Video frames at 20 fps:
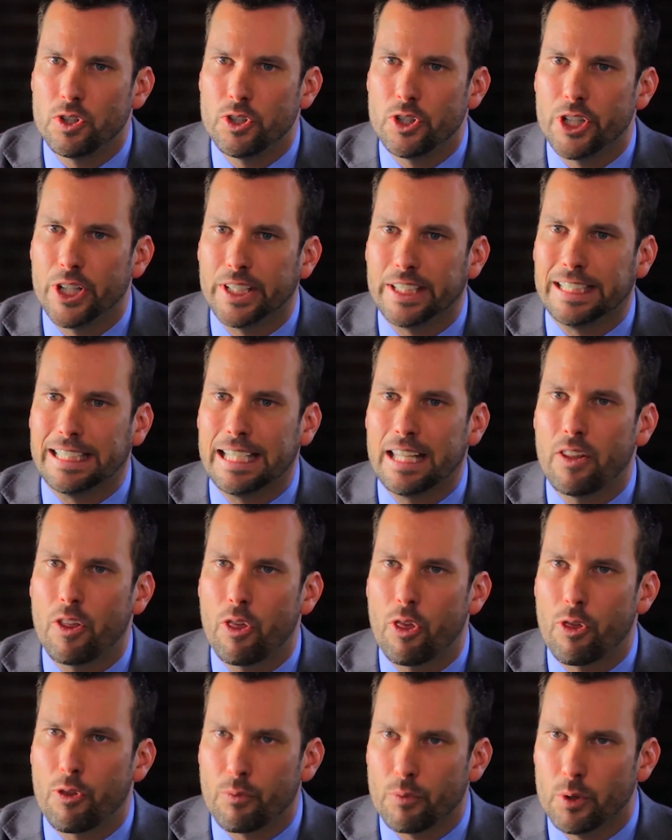to get
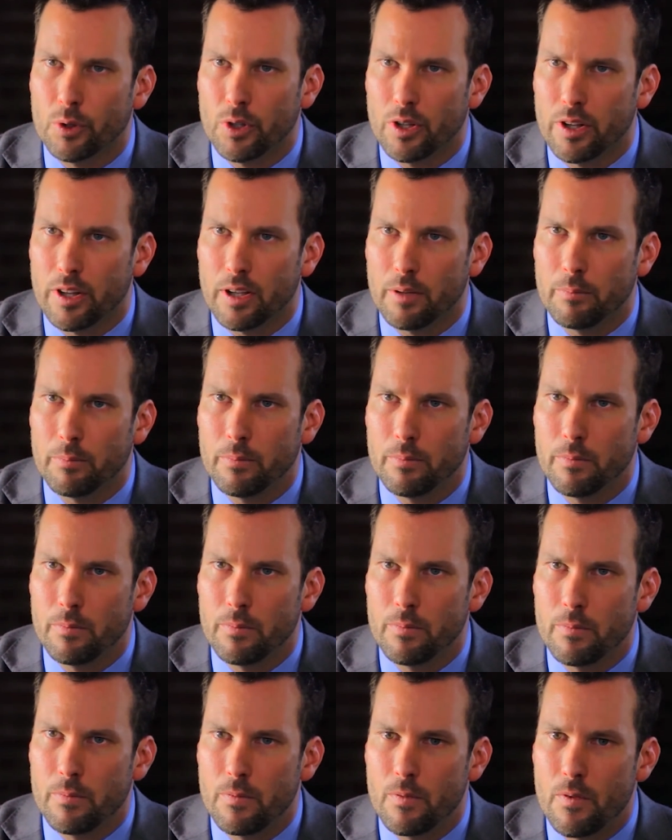through to them.
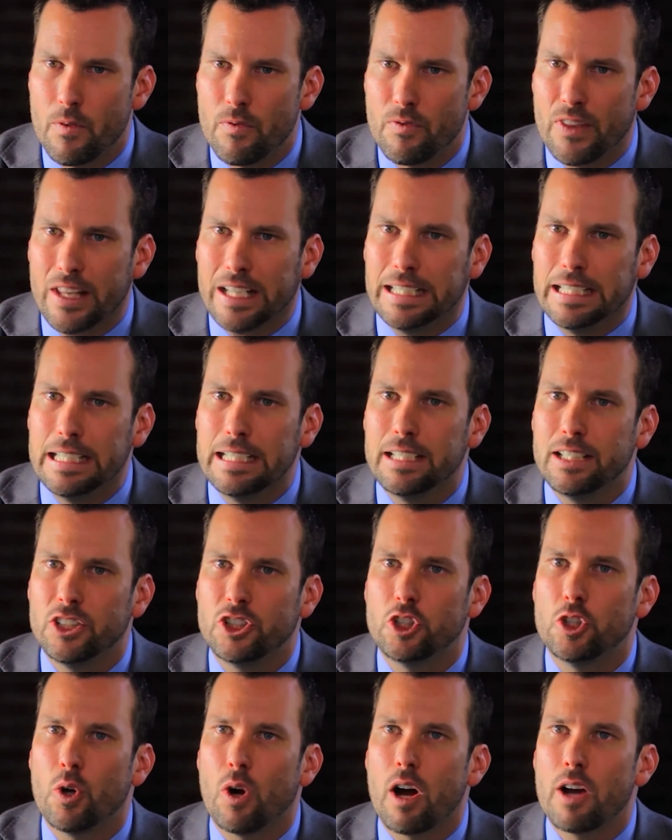They needed
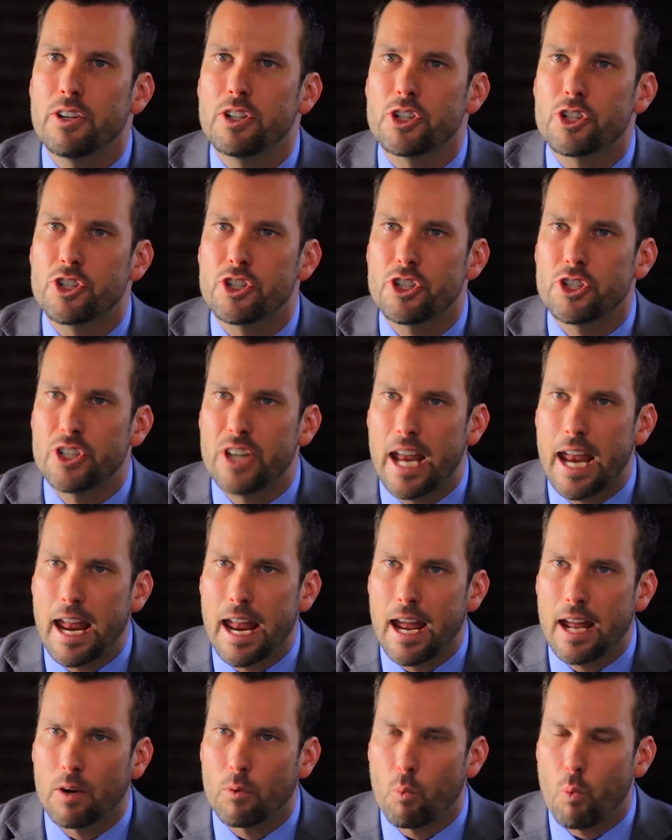to
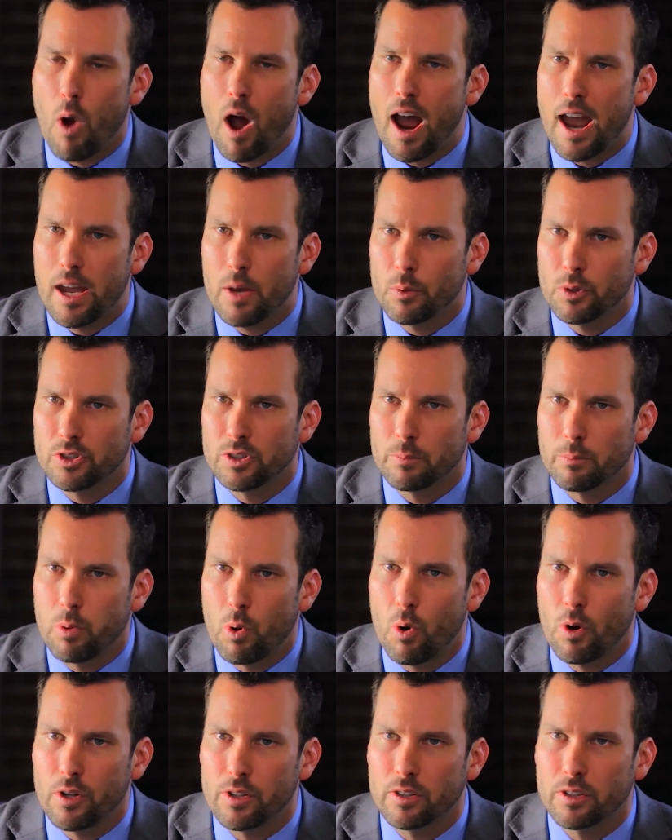understand why it was
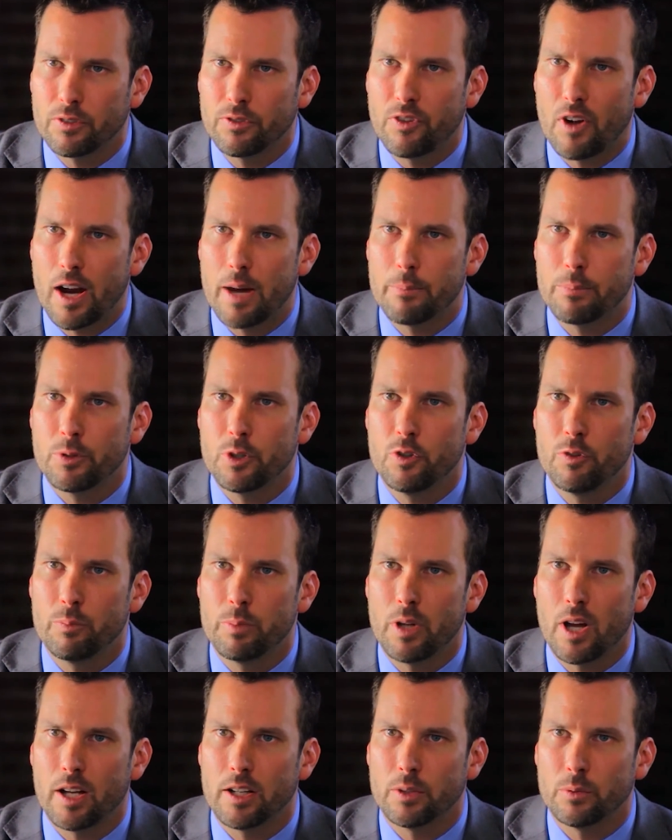important to find proof
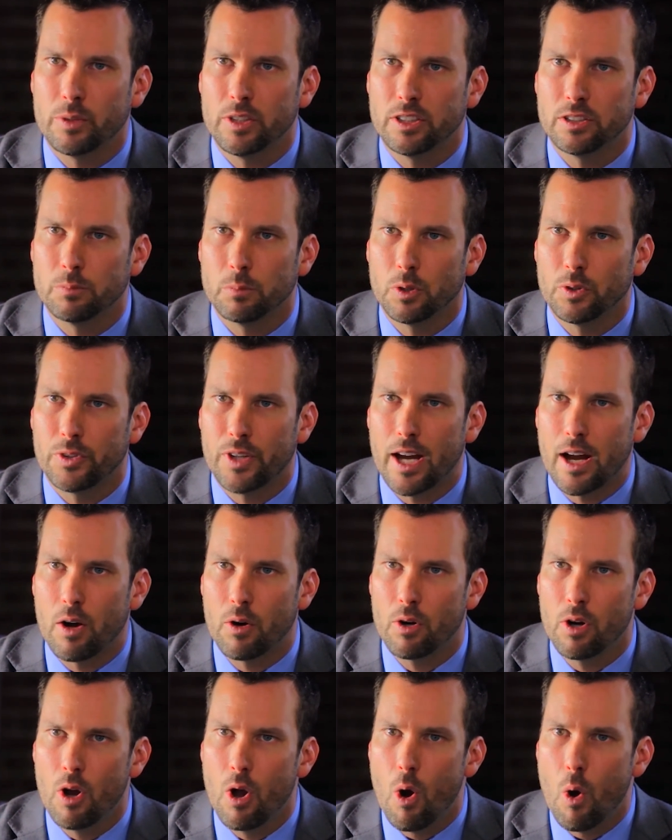beyond a reasonable doubt.
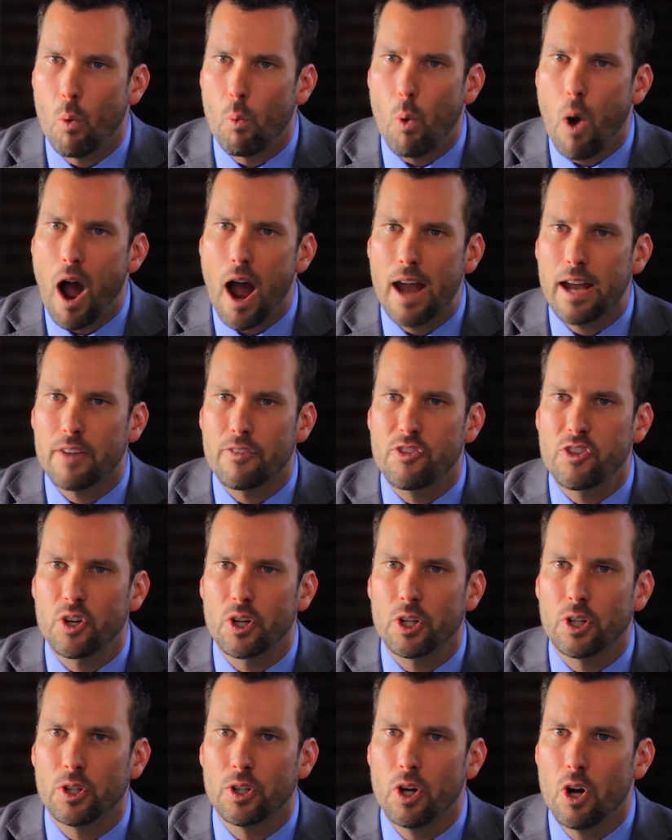Why, if
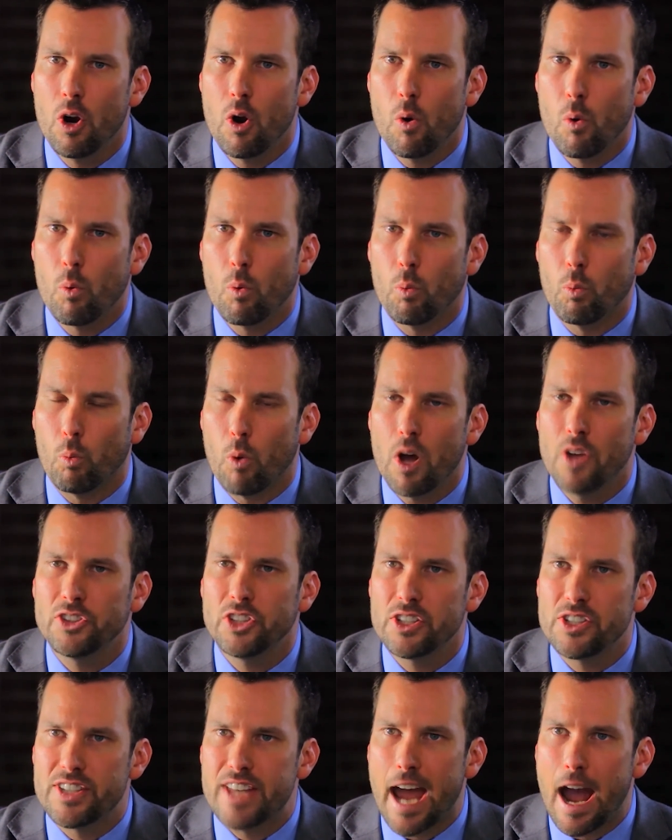there was
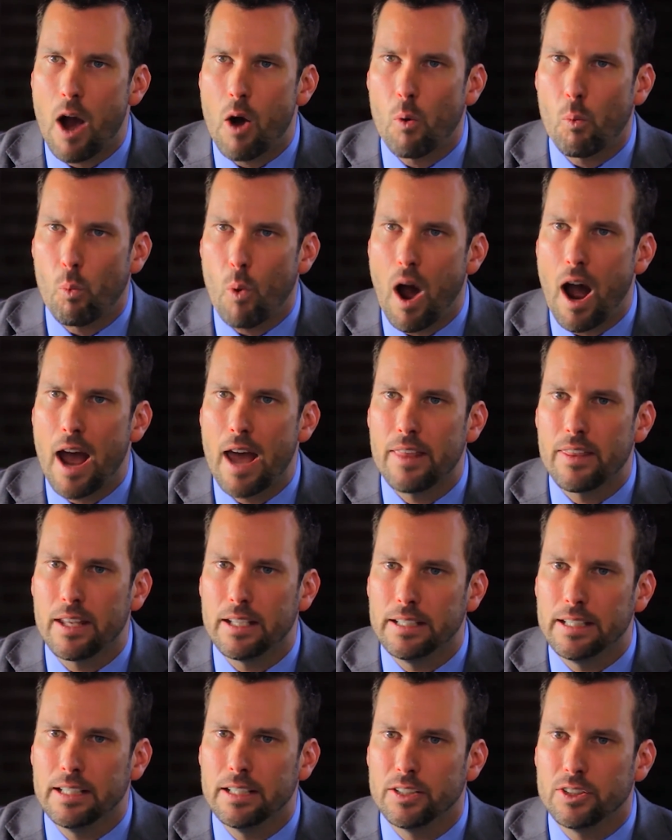a doubt, why
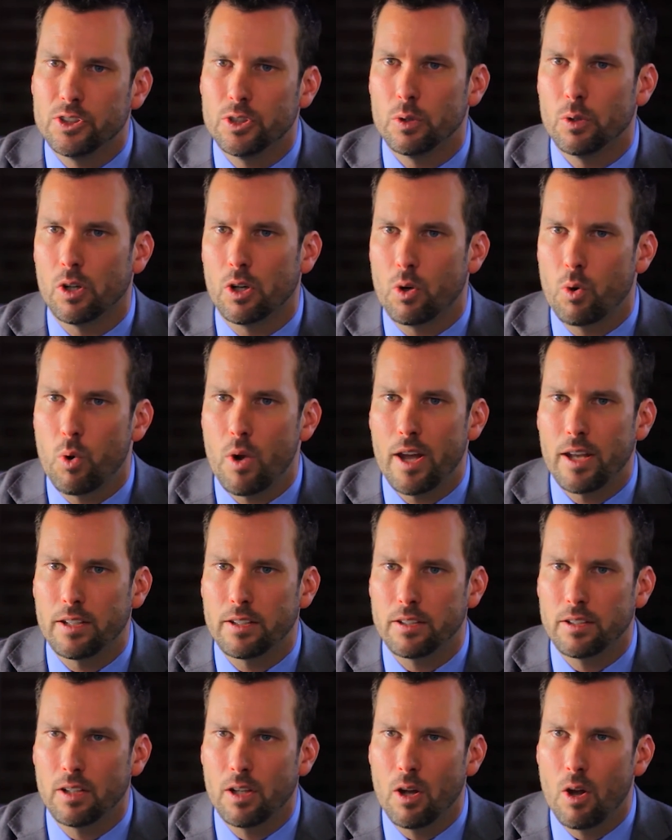they needed to
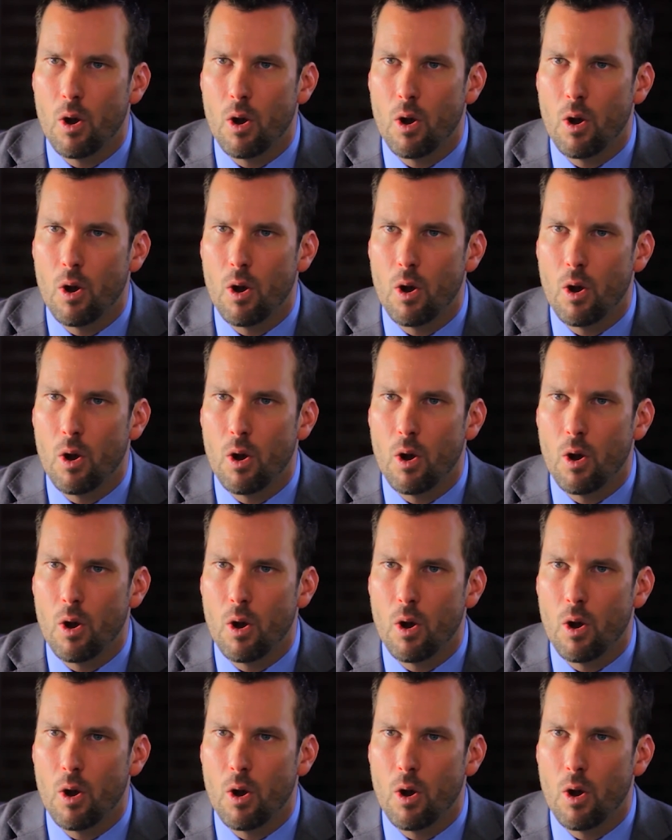acquit.